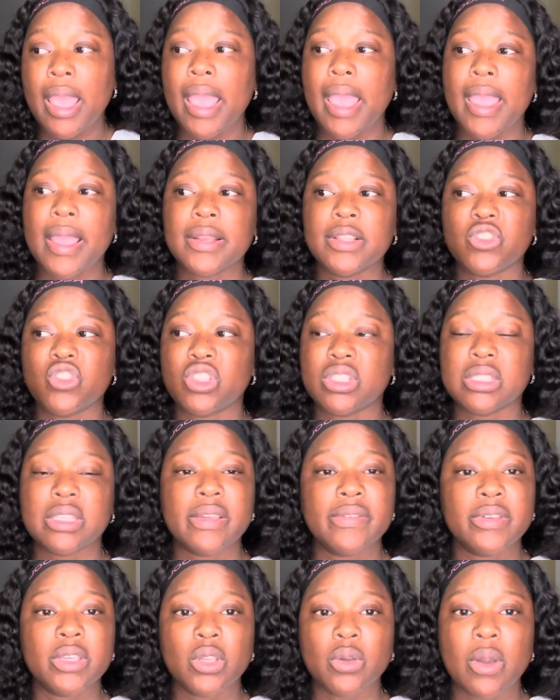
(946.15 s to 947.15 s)
and it's just
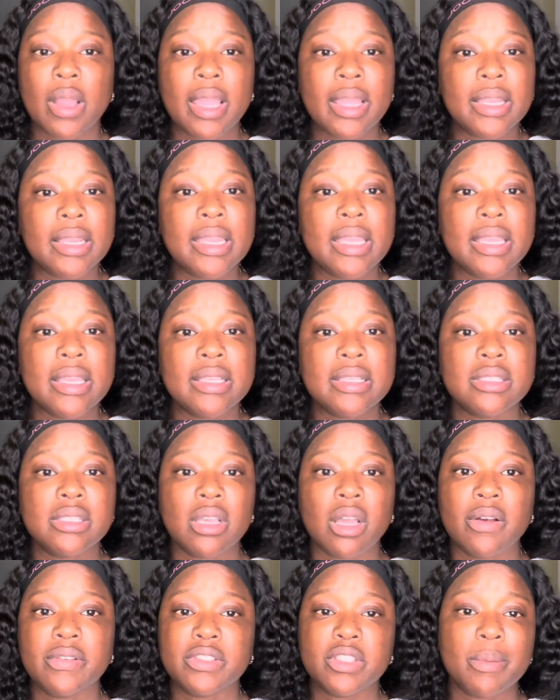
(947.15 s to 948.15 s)
giving you ideas
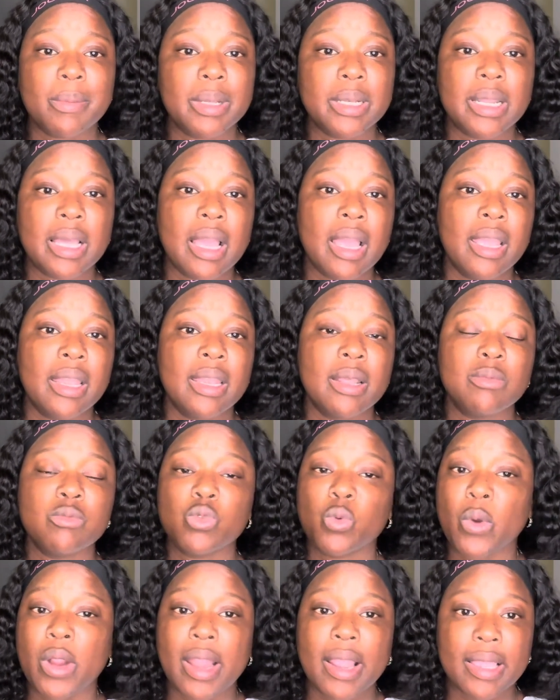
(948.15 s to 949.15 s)
of some of the items,
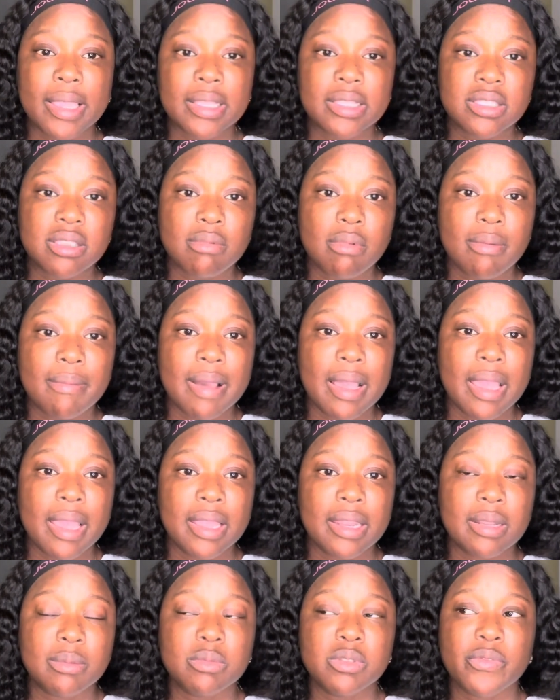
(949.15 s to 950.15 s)
where I get some of my
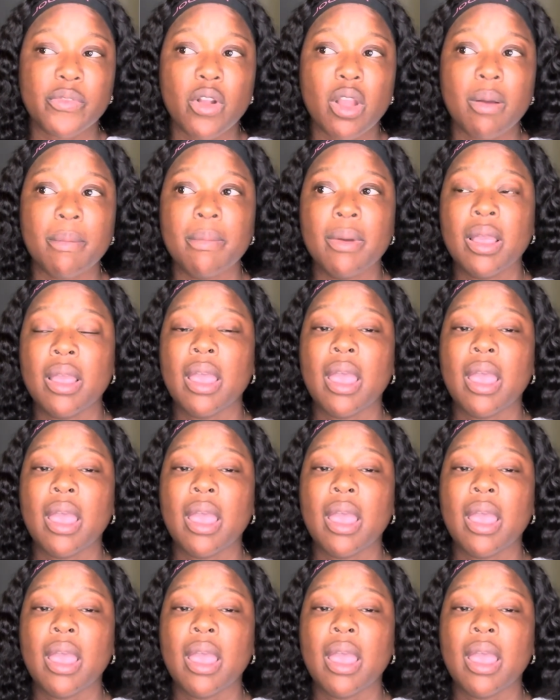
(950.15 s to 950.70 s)
items from.